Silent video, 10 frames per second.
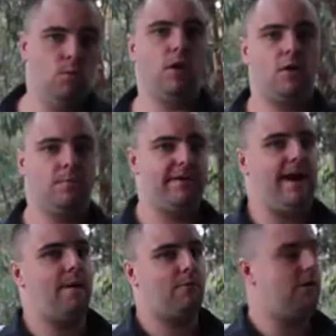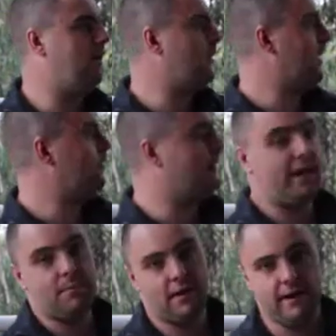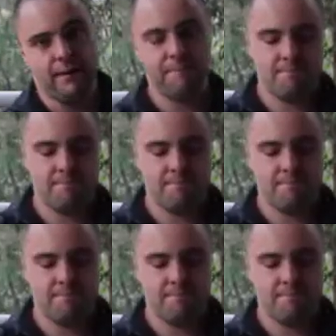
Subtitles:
Welcome to Canberra on a rainy Monday.